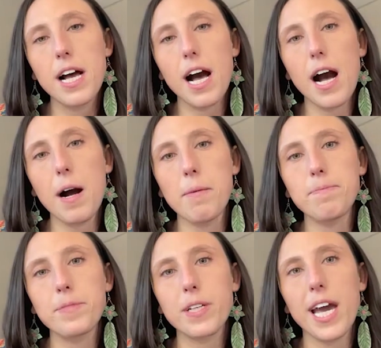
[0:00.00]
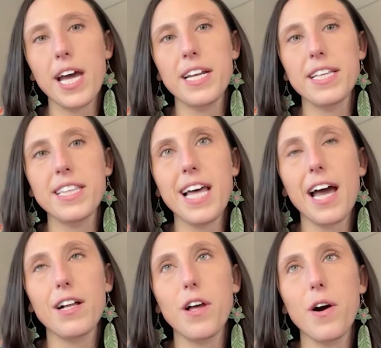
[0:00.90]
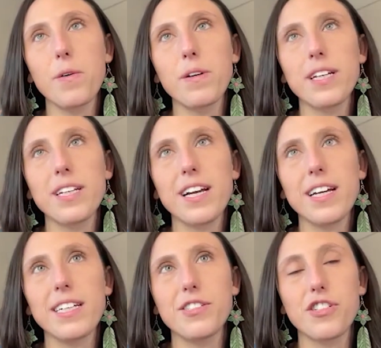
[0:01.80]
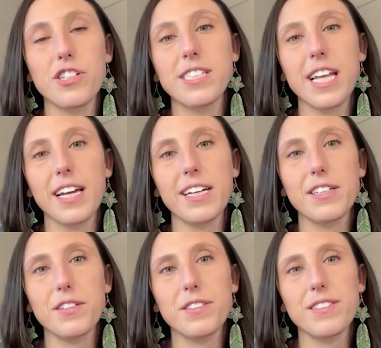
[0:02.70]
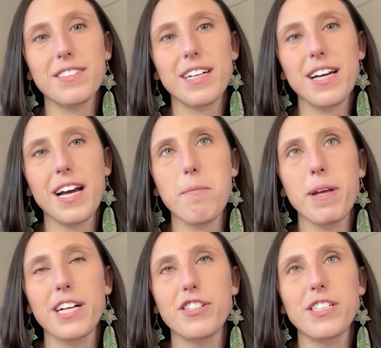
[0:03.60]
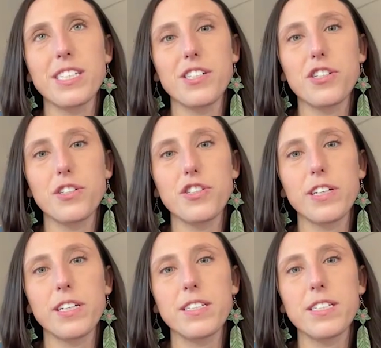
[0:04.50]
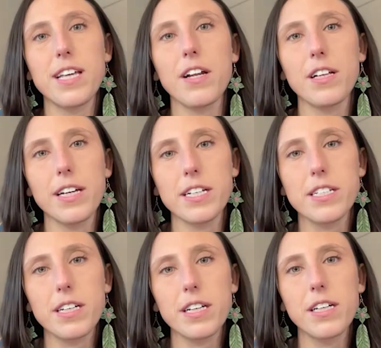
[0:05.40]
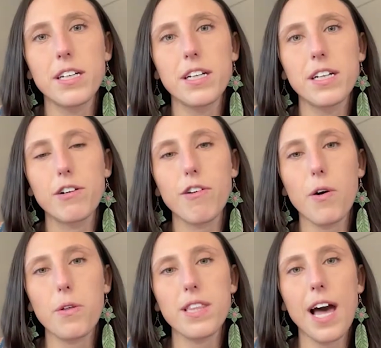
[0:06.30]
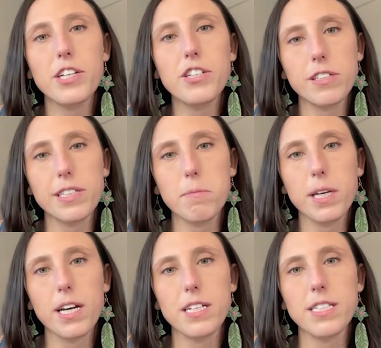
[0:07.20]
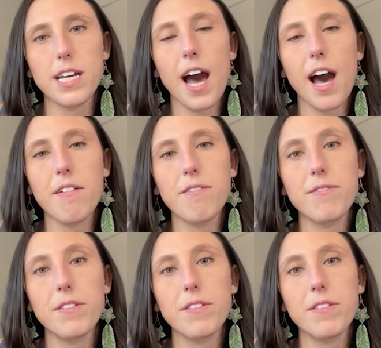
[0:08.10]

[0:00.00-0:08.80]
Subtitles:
And that alone is just like, I mean, I just see children settle into growth naturally because they have